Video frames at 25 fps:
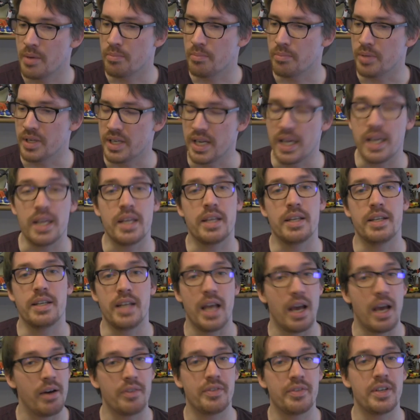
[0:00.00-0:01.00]
But hey,
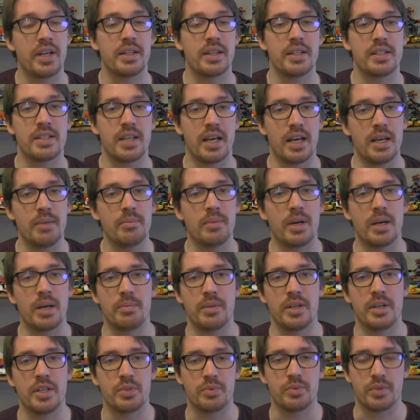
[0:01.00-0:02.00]
now I've got the time. I
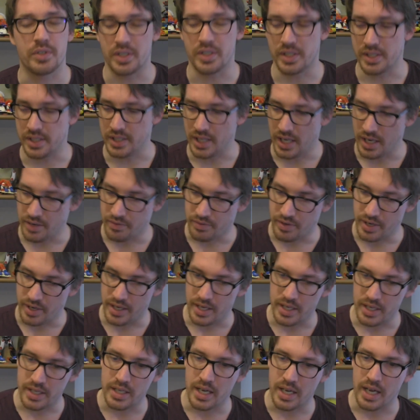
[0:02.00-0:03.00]
may as well just dive right
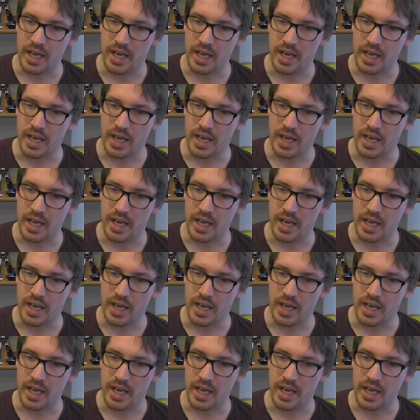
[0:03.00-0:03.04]
in.